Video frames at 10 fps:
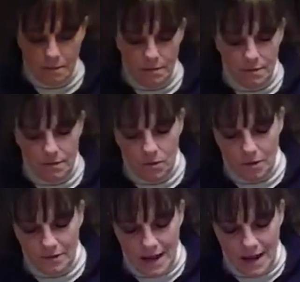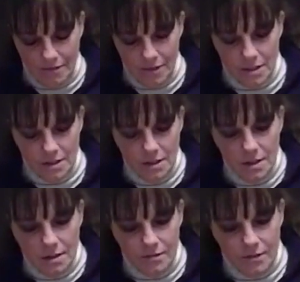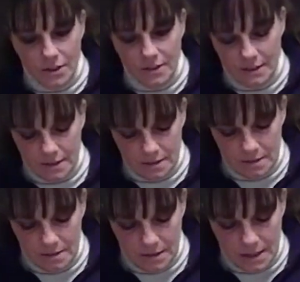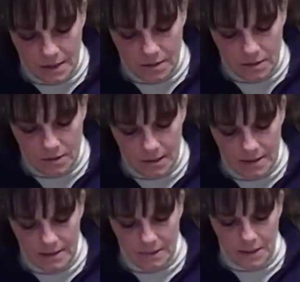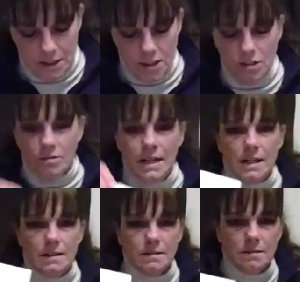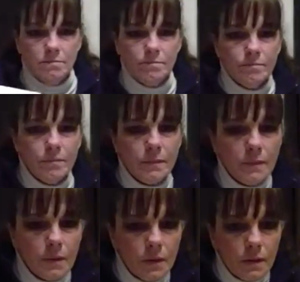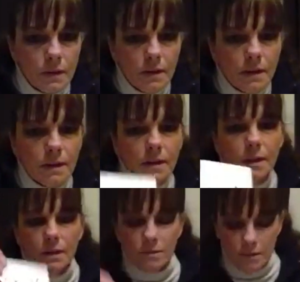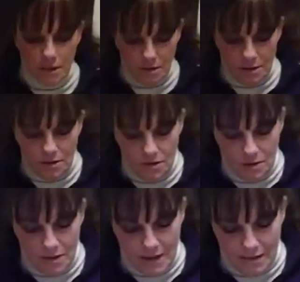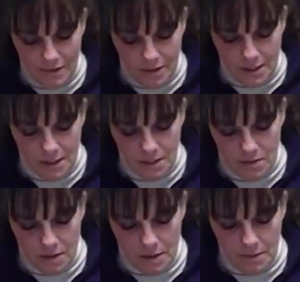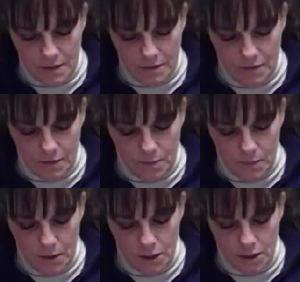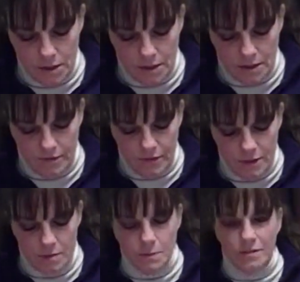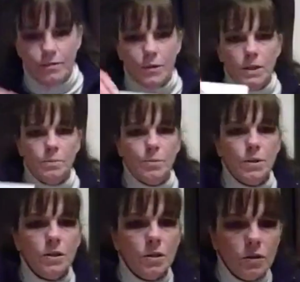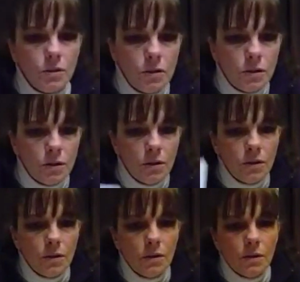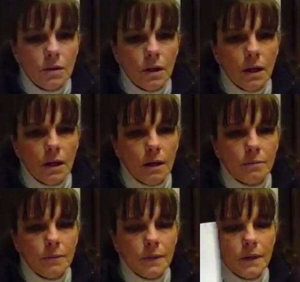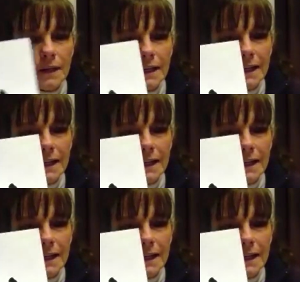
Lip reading: sort of after, versus, you know, doing something straight, or, you know, you're sort of after a teardrop. So if you push a little first before you pull, you're going to get